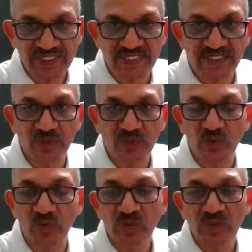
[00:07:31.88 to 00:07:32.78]
that is
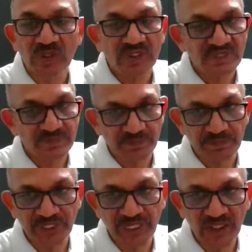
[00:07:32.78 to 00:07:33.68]

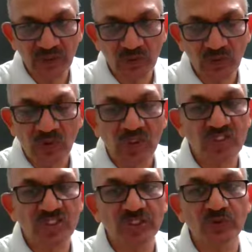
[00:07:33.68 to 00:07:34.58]
Cu2Br2 or
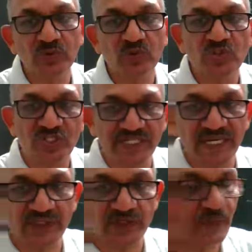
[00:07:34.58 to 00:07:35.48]

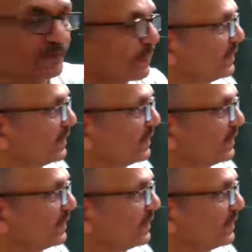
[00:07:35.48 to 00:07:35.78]
Cu2Cl2,